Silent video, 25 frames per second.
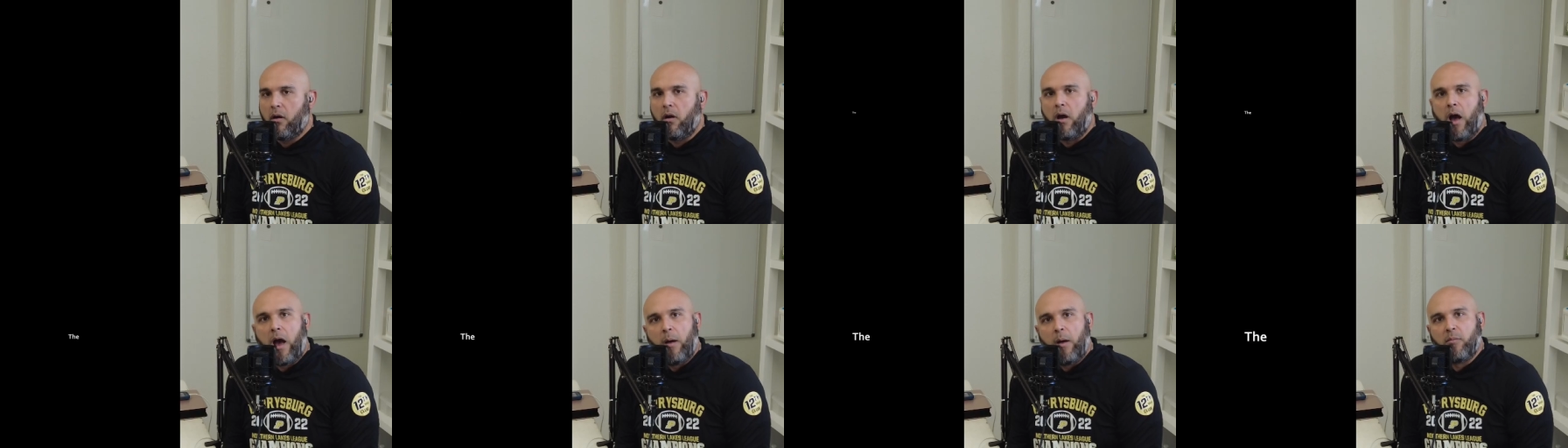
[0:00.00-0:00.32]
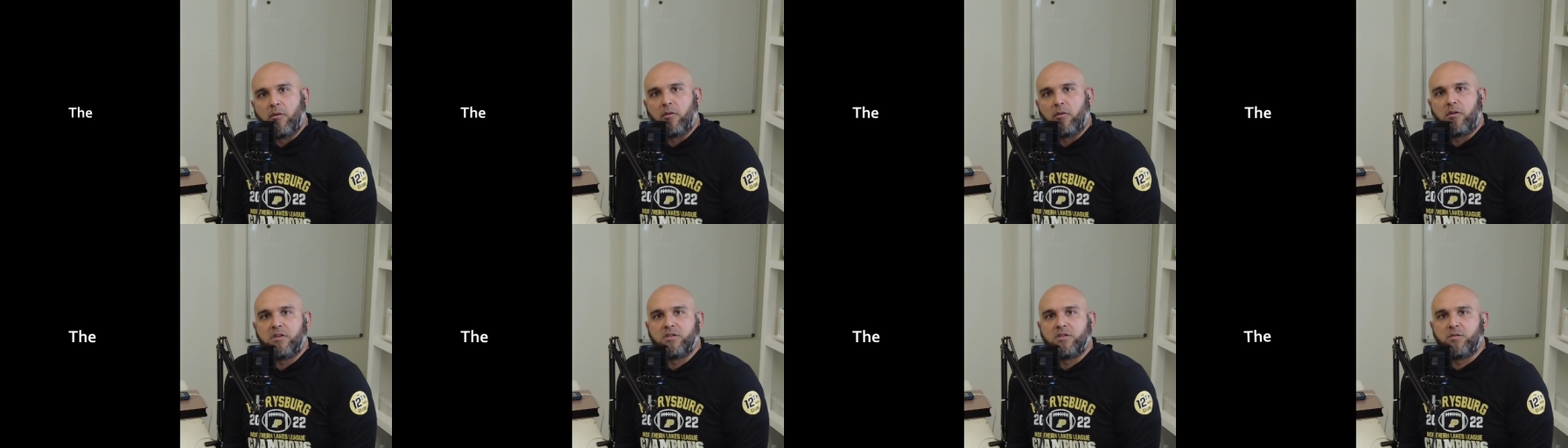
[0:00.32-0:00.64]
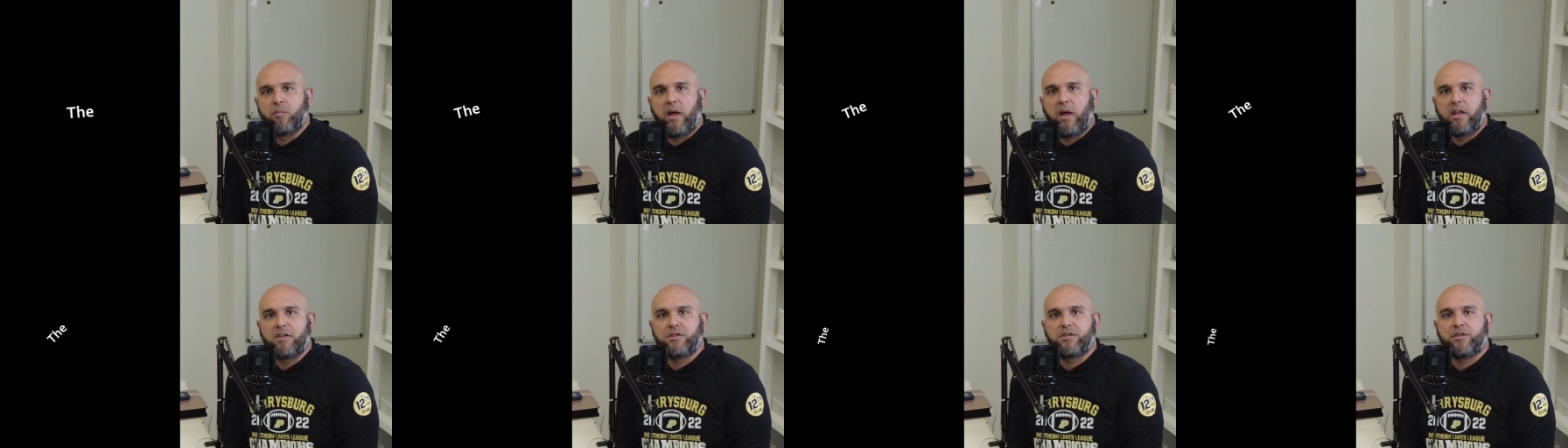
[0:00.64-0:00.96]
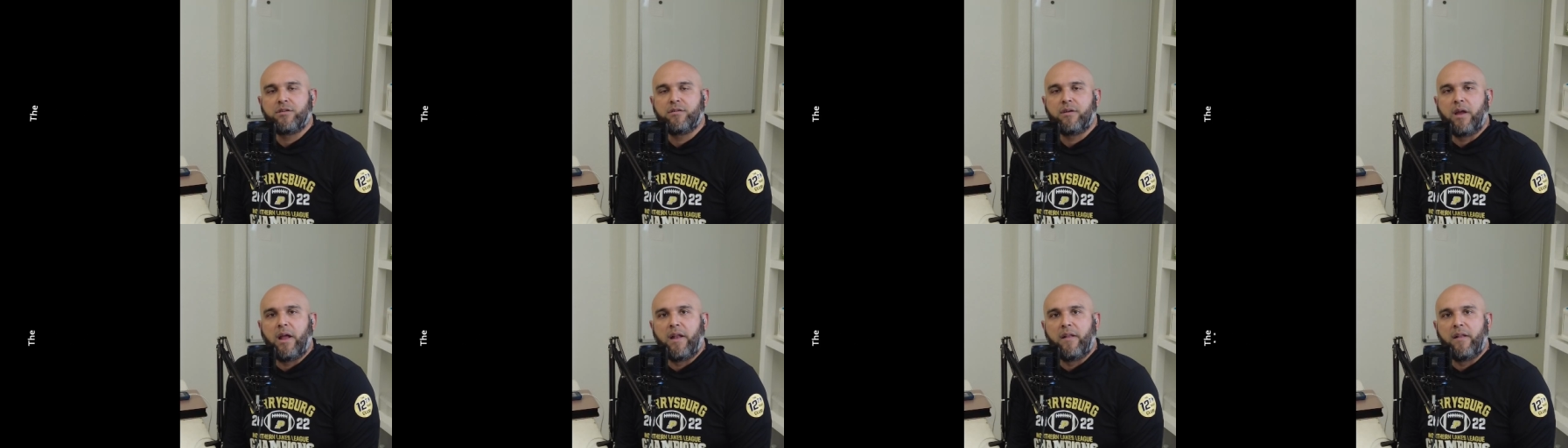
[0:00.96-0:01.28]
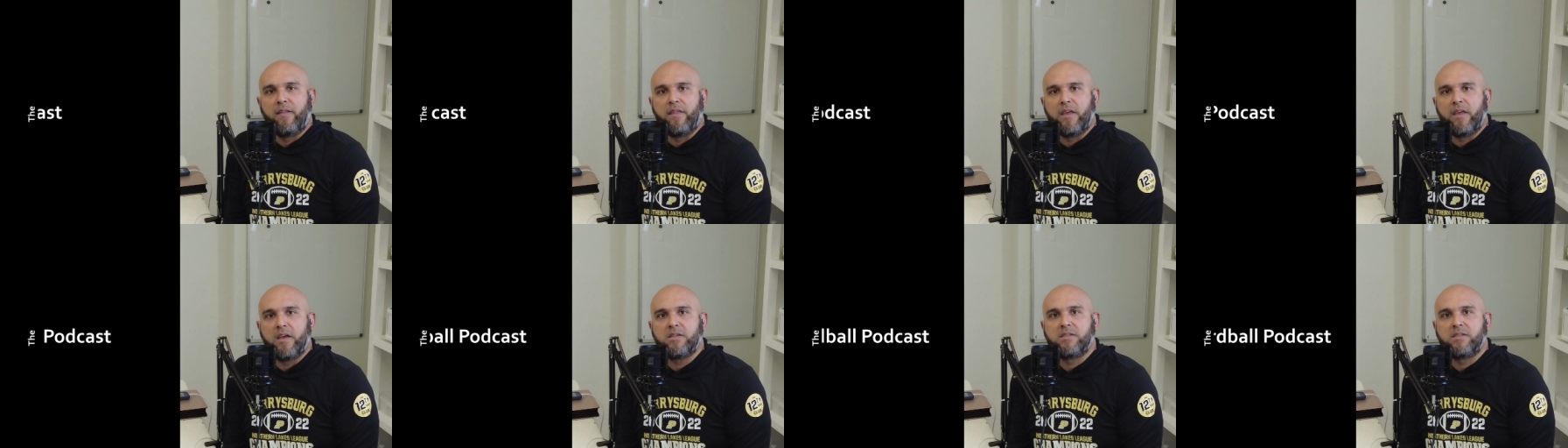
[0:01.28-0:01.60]
I'm Lorenzo Melcher,
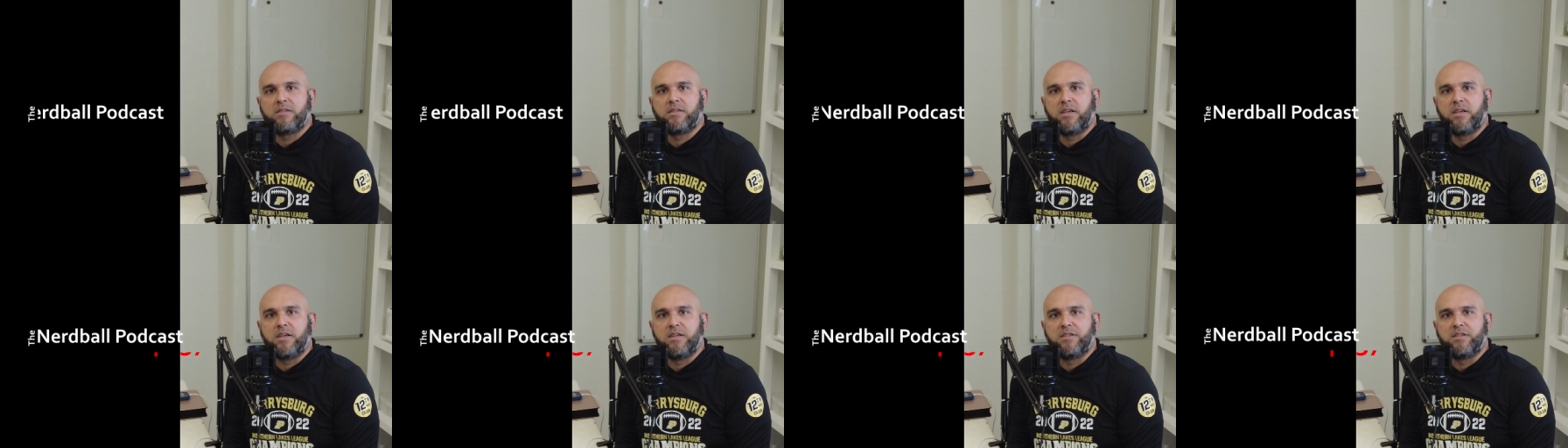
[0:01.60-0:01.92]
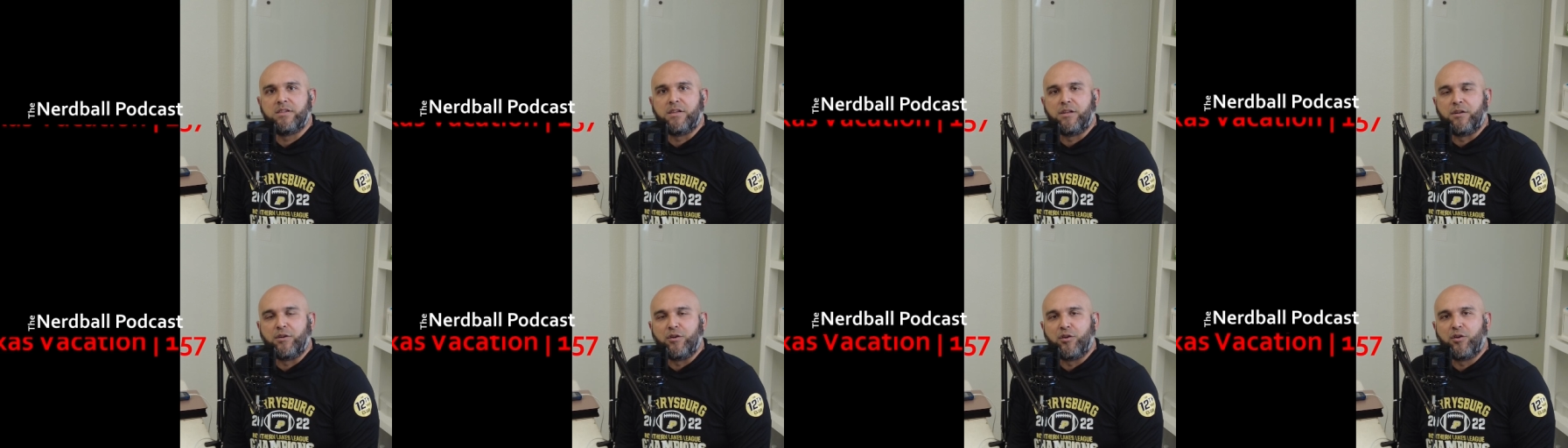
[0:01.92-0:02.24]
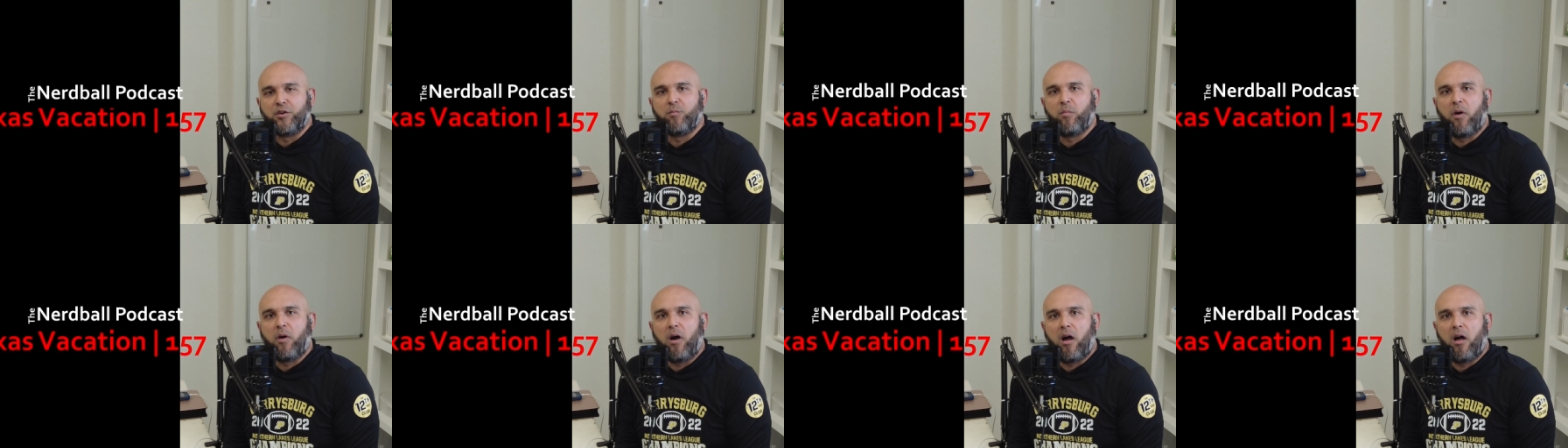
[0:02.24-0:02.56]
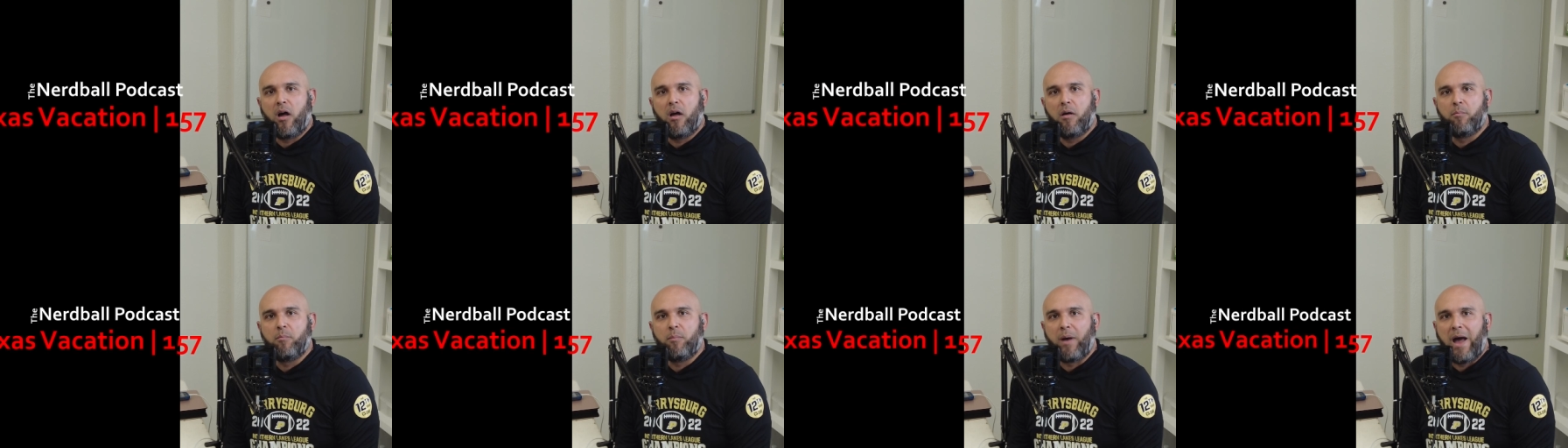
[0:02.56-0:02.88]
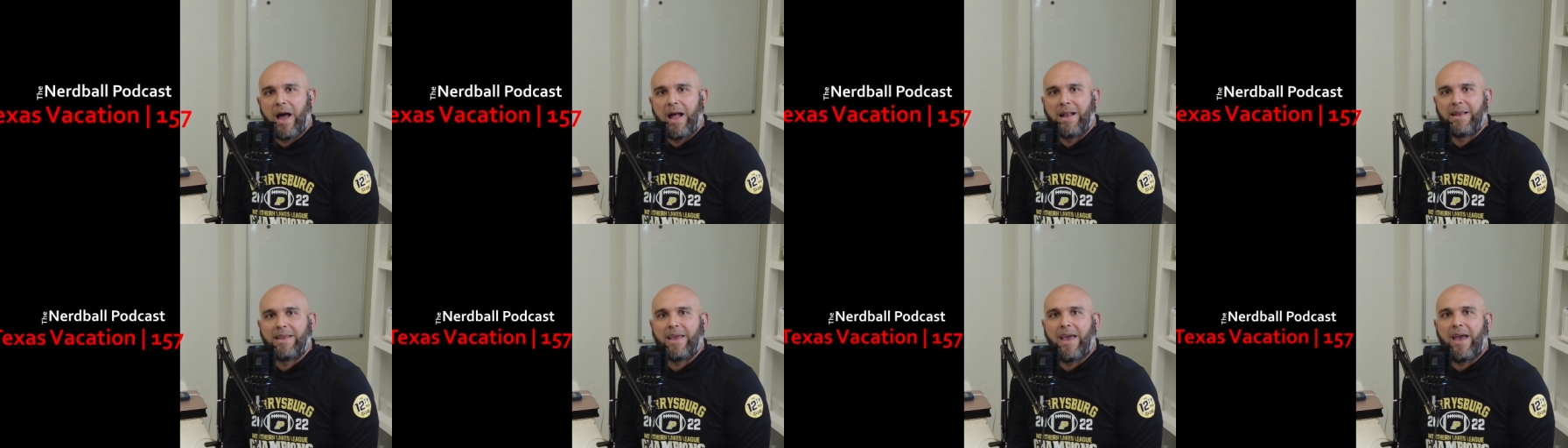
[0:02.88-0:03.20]
and this is the Nerdball
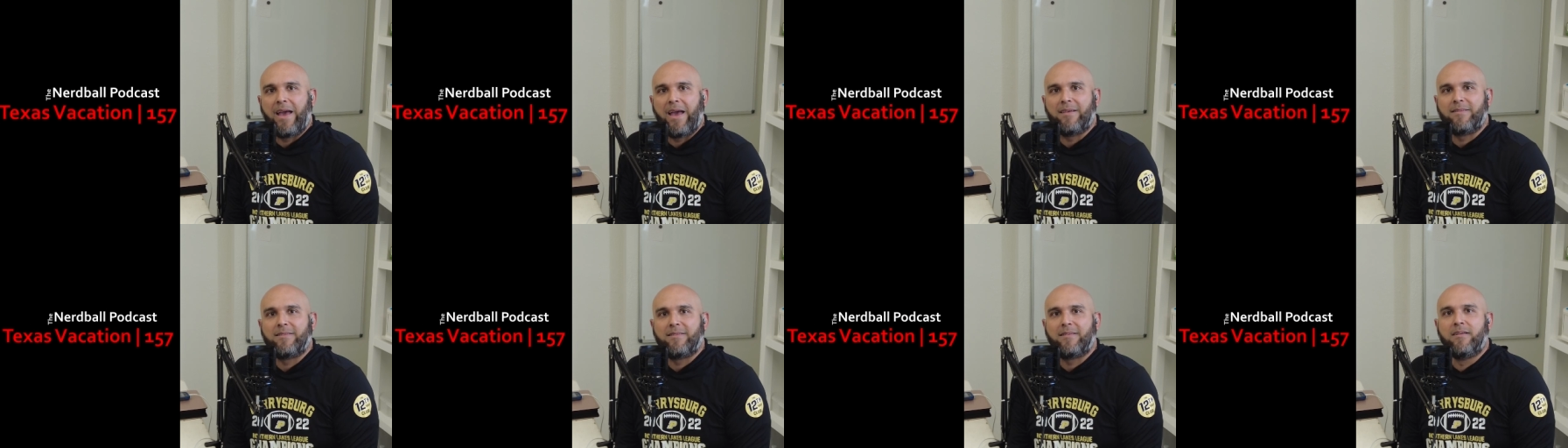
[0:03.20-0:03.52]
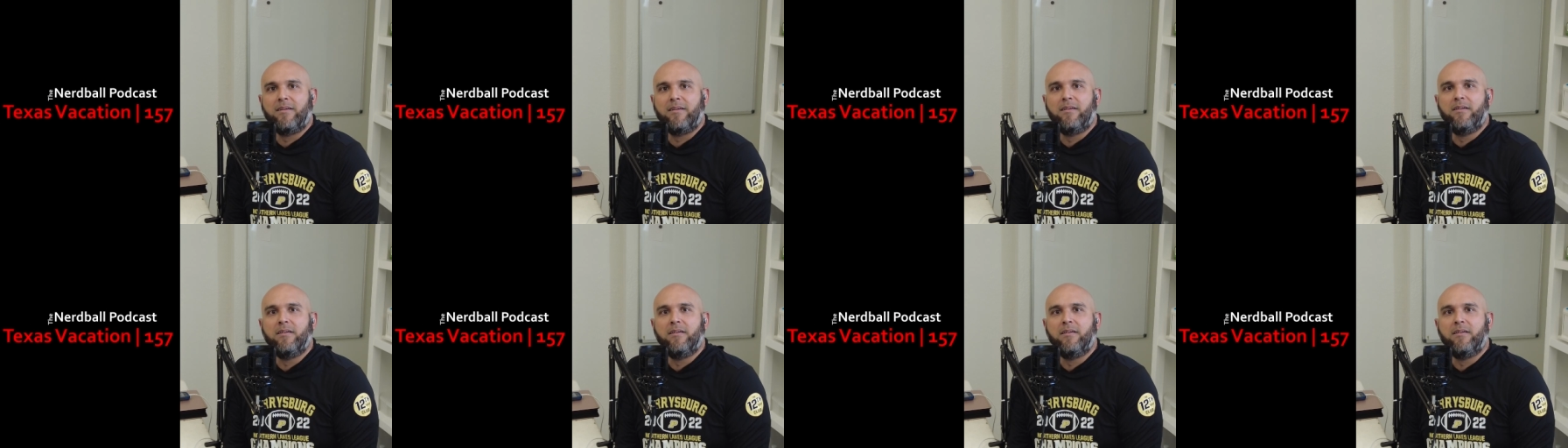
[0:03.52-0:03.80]
Podcast.